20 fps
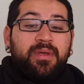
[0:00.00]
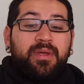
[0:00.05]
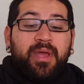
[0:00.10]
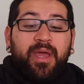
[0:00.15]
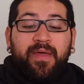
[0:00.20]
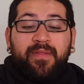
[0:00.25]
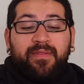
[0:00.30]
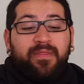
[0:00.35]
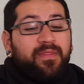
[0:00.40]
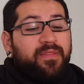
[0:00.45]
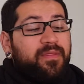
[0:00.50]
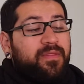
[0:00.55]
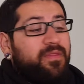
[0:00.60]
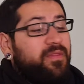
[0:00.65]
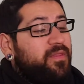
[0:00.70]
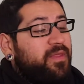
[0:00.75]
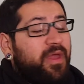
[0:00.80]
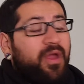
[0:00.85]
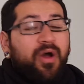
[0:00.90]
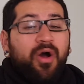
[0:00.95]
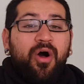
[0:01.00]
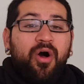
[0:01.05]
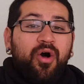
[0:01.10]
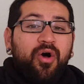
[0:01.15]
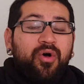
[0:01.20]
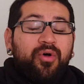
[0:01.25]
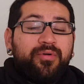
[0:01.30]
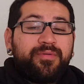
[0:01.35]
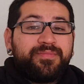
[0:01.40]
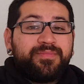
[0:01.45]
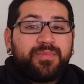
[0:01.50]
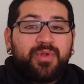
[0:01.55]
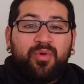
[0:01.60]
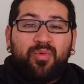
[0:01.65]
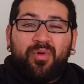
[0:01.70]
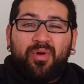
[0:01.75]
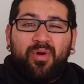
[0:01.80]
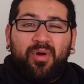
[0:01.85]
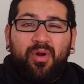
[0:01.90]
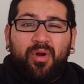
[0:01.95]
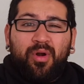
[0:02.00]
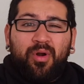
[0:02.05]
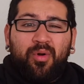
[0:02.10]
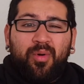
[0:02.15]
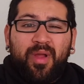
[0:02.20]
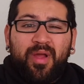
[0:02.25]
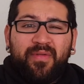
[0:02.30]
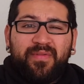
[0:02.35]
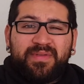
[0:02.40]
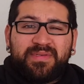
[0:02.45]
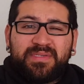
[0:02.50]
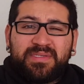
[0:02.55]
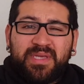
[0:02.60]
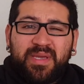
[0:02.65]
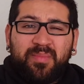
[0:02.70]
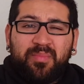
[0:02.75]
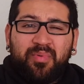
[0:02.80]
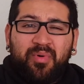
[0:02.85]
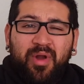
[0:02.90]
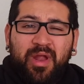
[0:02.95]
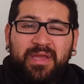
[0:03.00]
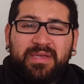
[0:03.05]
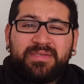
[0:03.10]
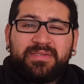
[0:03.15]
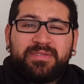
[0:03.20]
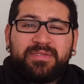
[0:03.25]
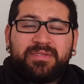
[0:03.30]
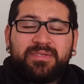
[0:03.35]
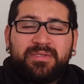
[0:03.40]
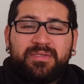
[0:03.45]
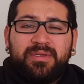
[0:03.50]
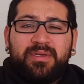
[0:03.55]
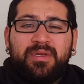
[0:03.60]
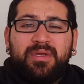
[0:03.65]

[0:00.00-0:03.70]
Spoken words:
and they all are around the same price.